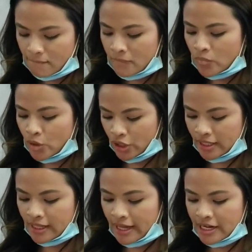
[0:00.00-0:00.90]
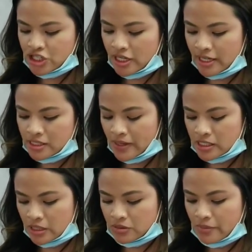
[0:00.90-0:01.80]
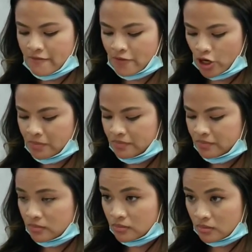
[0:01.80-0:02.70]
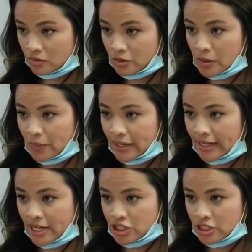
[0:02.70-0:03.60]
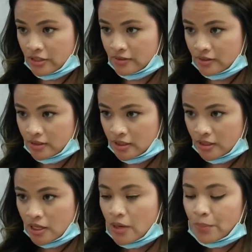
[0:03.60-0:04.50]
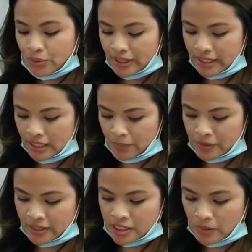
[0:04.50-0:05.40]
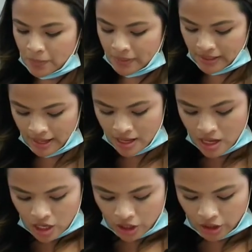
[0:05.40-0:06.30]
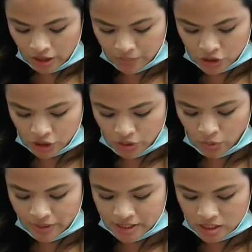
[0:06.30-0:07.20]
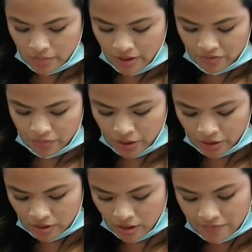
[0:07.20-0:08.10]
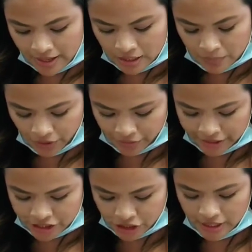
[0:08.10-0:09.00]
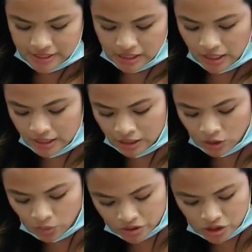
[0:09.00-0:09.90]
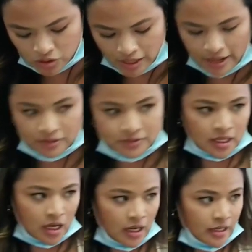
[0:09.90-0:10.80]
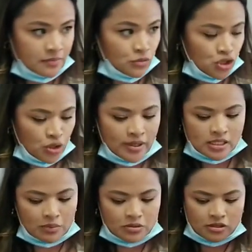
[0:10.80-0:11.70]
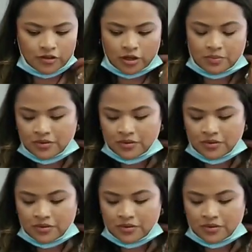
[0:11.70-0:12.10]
Good. Kasha is my subject and my verb. What's my predicate adjective? Pretty. Pretty is my PA. Good. Number 2, the wisdom of any mere creature is unequal to that of God. Joey, subject and verb?